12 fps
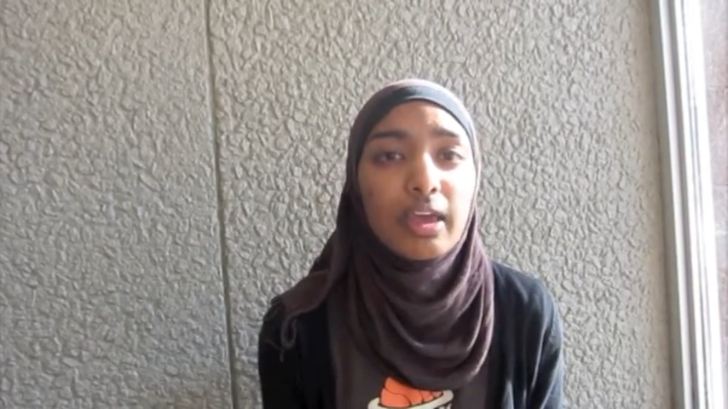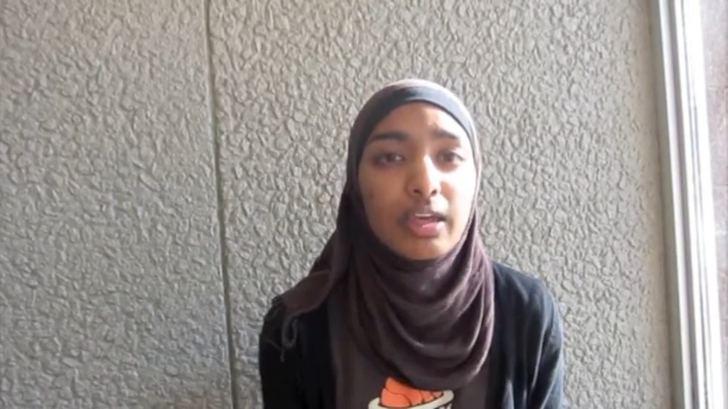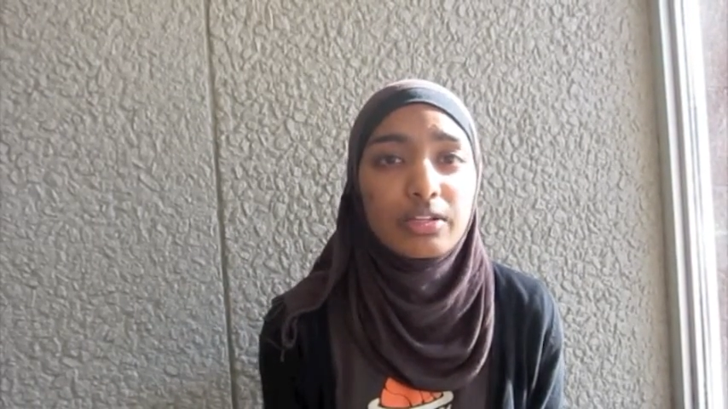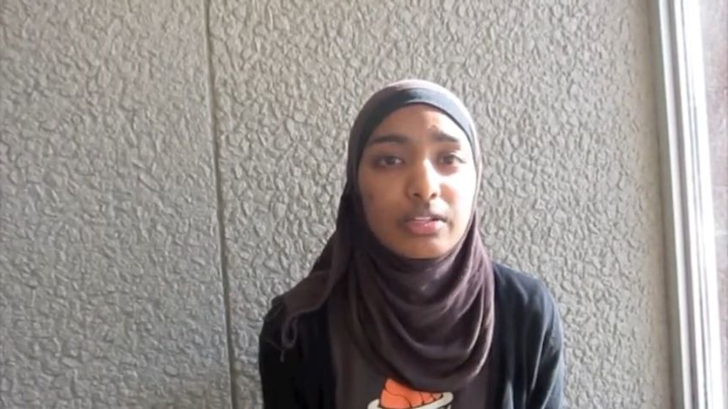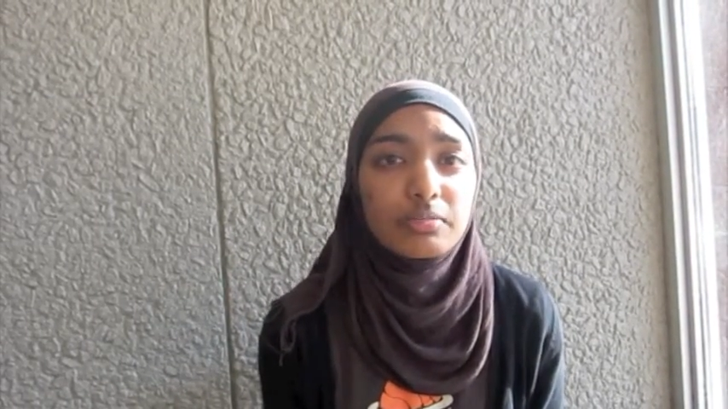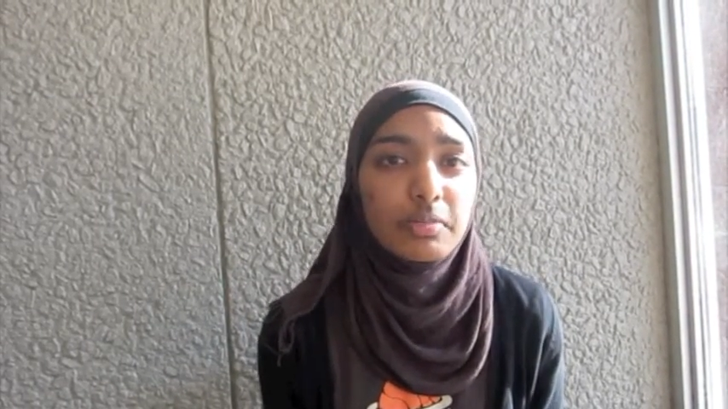
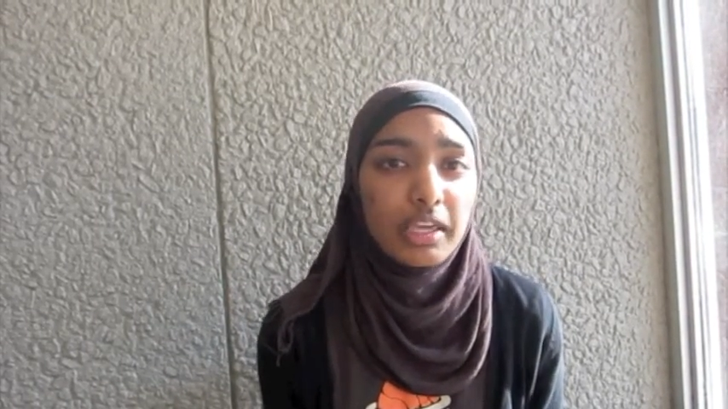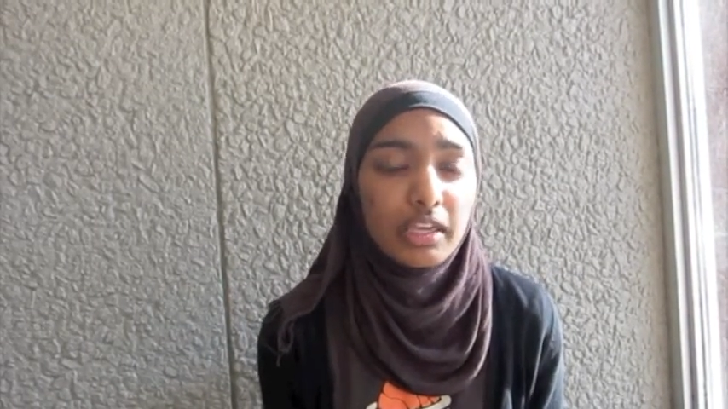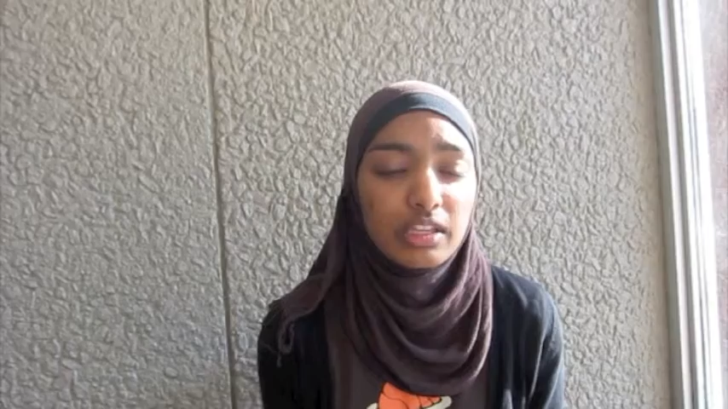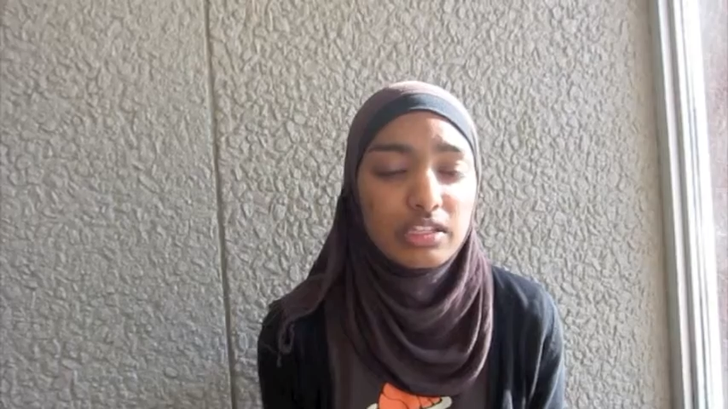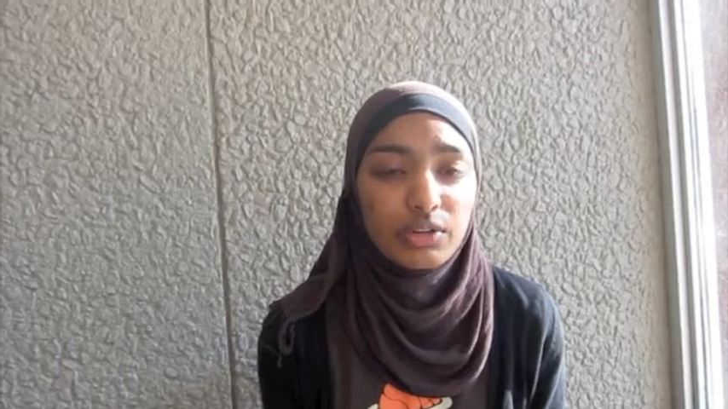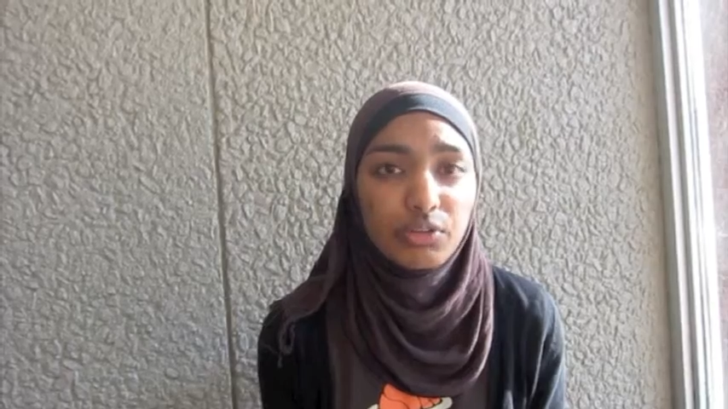and
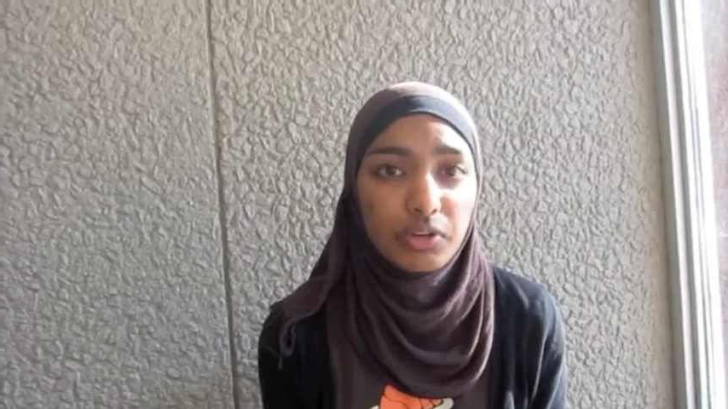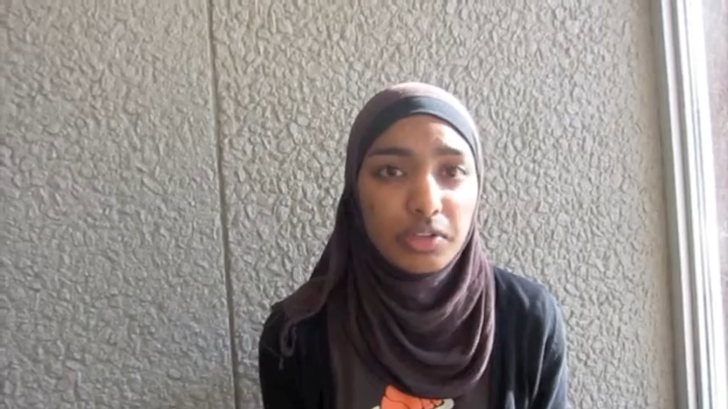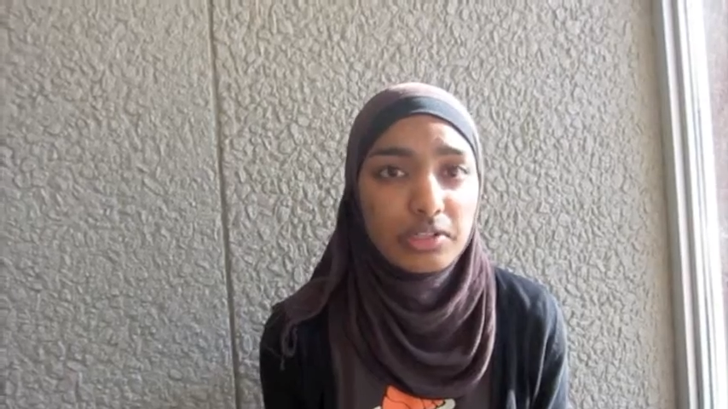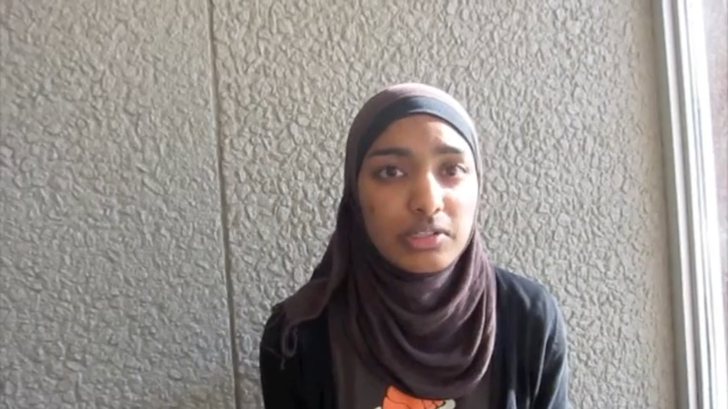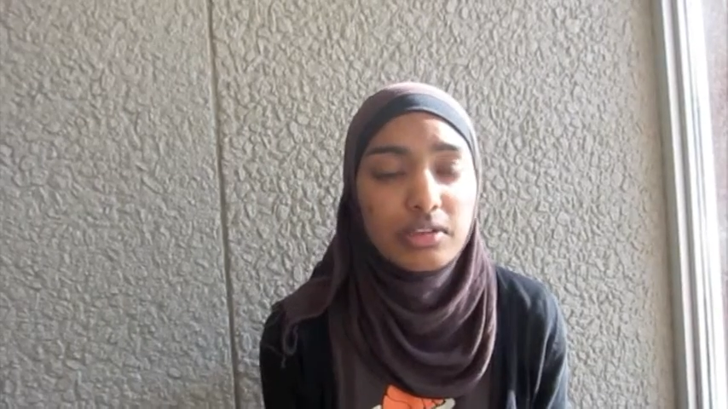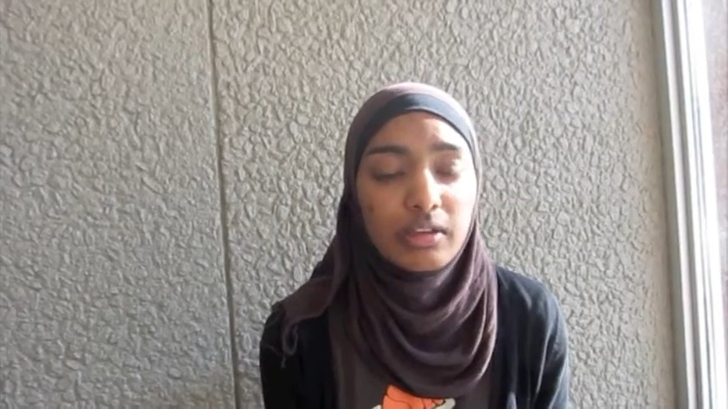making a
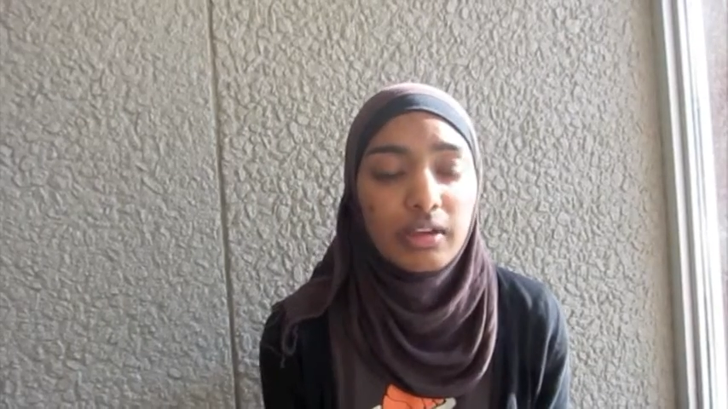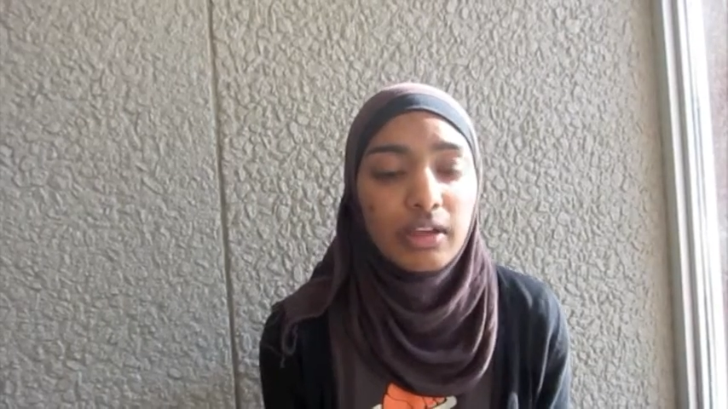difference.